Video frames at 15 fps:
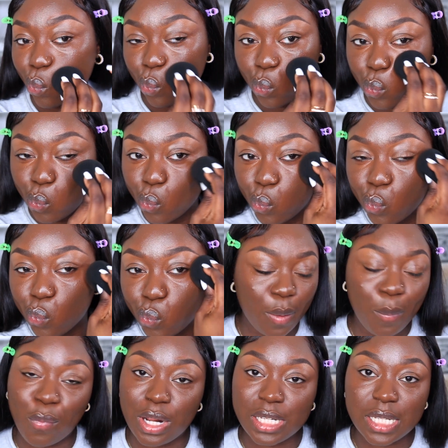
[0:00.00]
Next, we're gonna
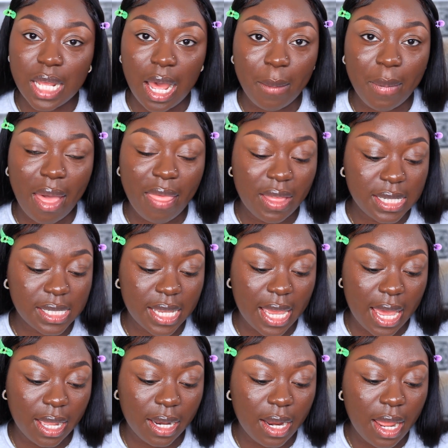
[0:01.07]
bronze up the
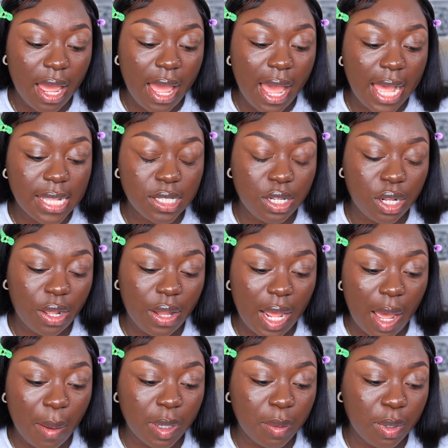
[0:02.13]
skin, and to do
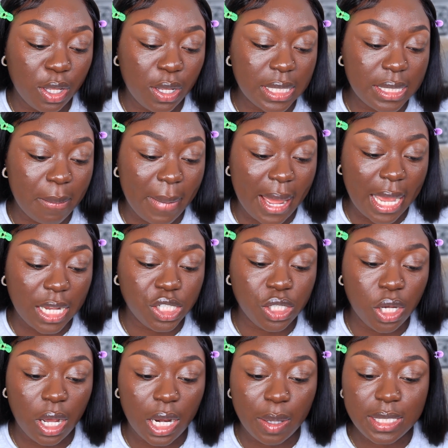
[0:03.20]
that I'm gonna be using my
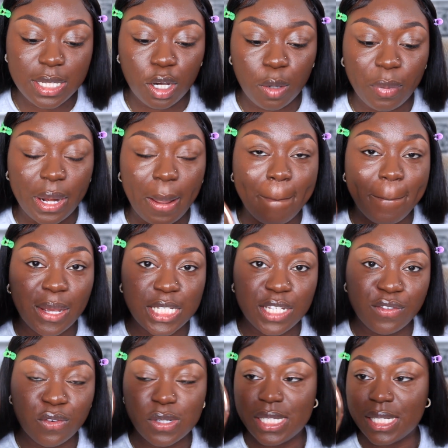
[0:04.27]
Charlotte Tilbury
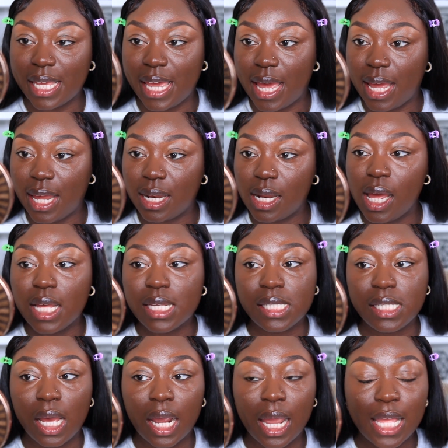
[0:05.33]
Beautiful Skin
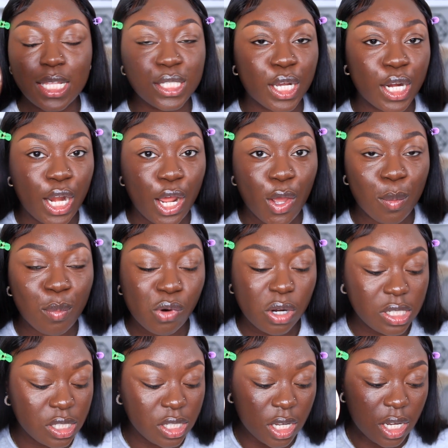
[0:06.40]
Sun Kids Glow
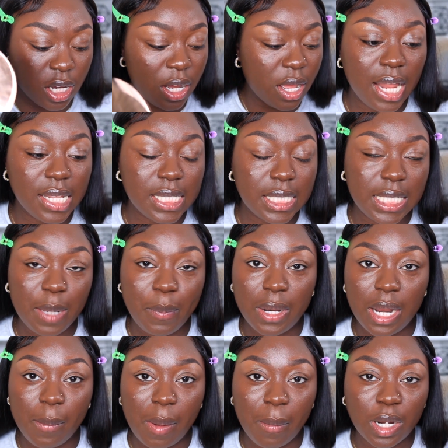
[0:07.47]
Bronzer, and to
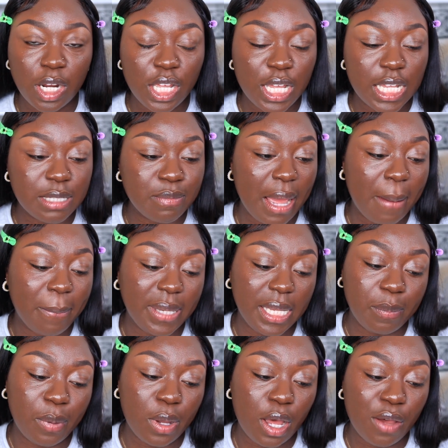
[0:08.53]
deepen up I'm gonna use my Be
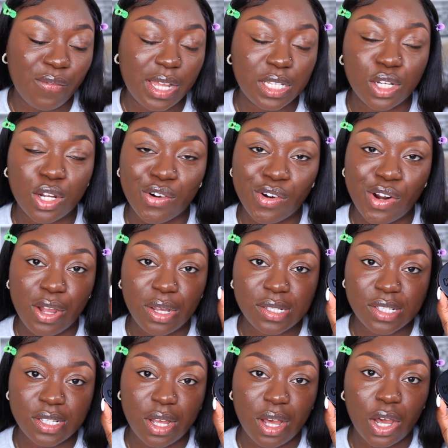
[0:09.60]
Perfect
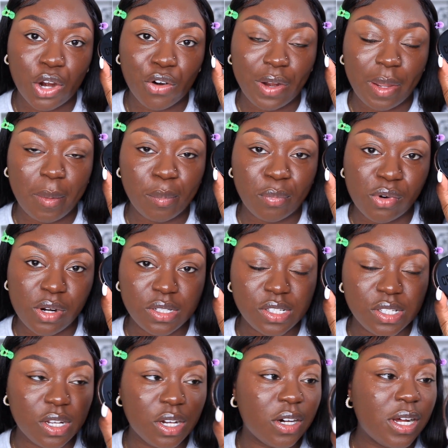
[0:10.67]
Kronzer Cream
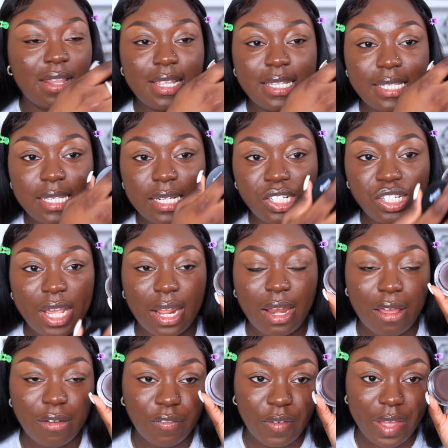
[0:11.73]
Bronzer. This is in the
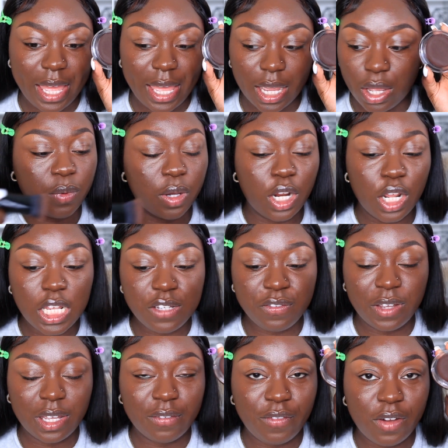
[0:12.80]
shade Fig. We're gonna use
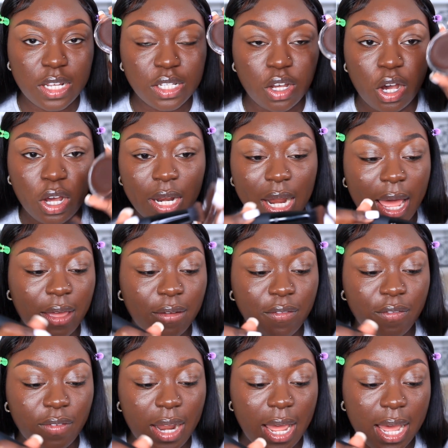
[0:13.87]
Fig first on a
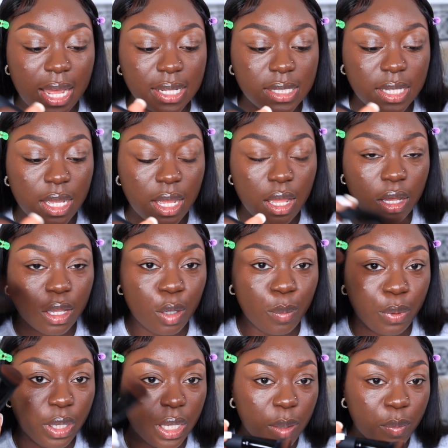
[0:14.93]
flat
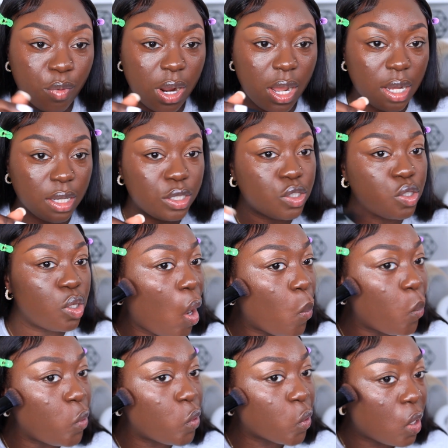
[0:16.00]
kabuki brush.
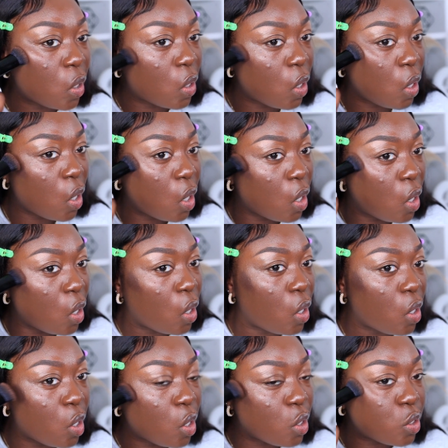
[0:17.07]
I'm just gonna use
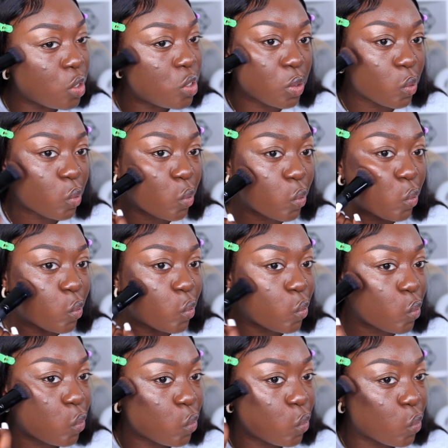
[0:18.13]
that to
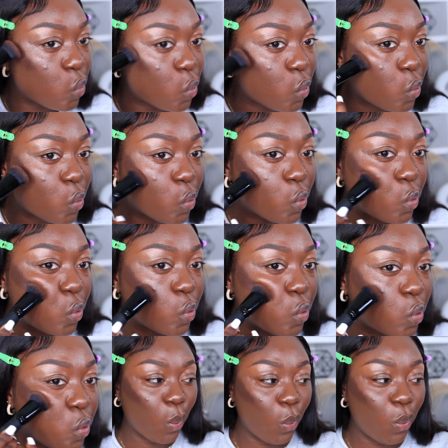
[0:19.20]
define our
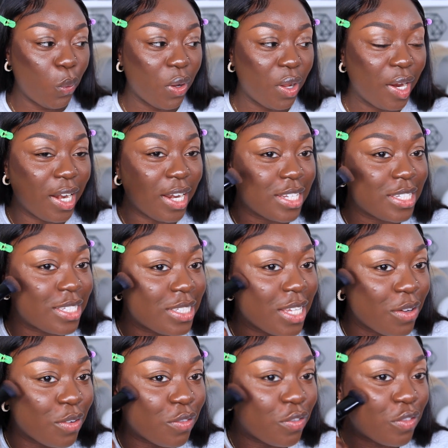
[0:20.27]
cheekbones. Oh, this is
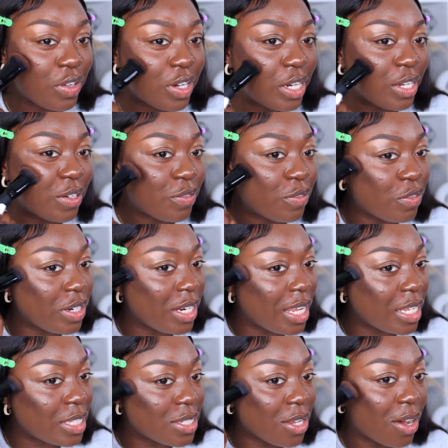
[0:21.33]
a really,
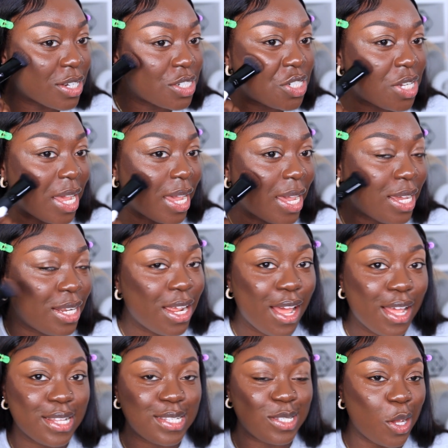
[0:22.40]
really dark shade.
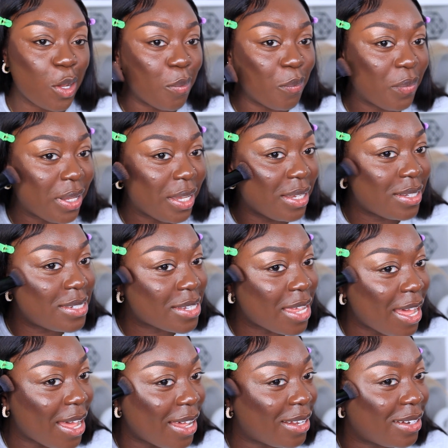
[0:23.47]
Don't be
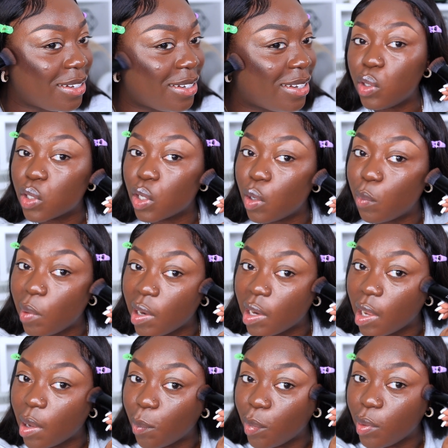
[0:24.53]
scared, it's gonna blend
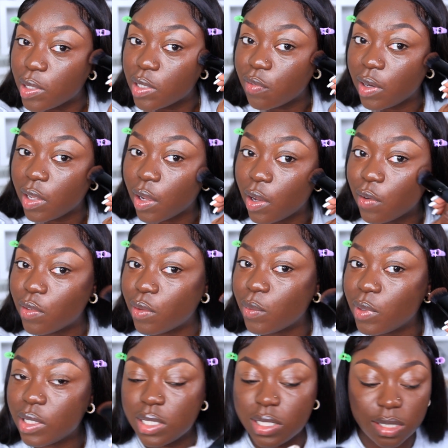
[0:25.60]
out beautifully
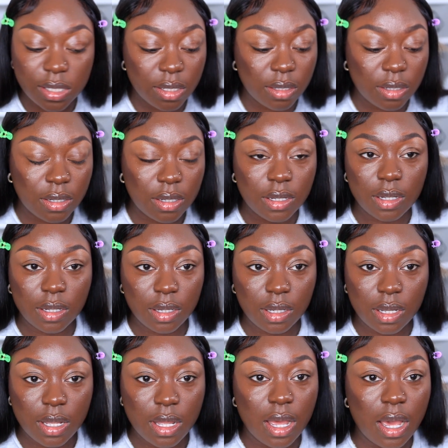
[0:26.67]
afterwards.
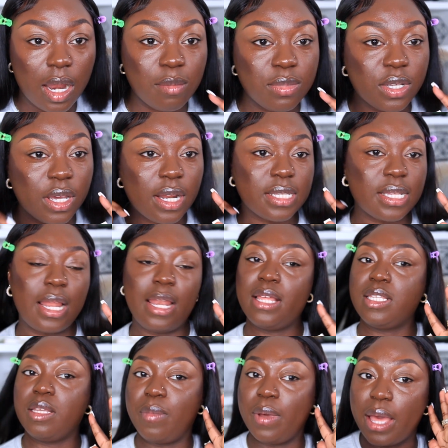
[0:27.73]
I'm doing this a
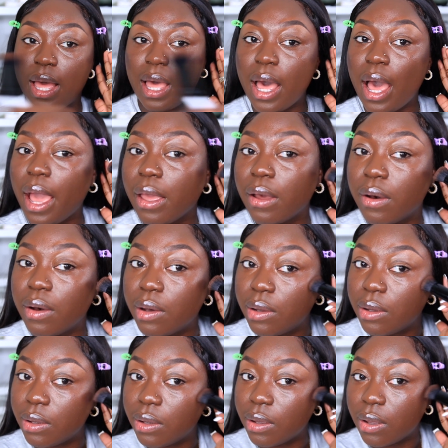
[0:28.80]
little bit higher
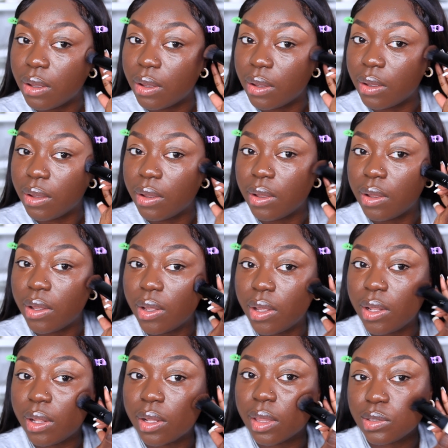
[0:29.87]
than where my cheekbone
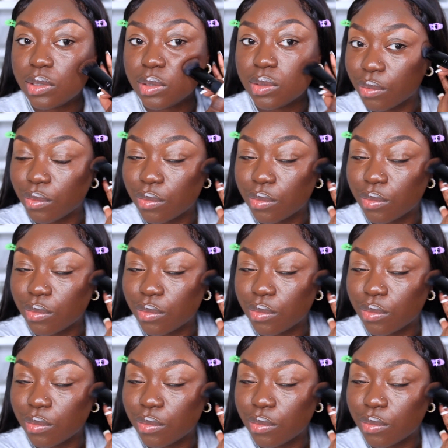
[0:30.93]
is.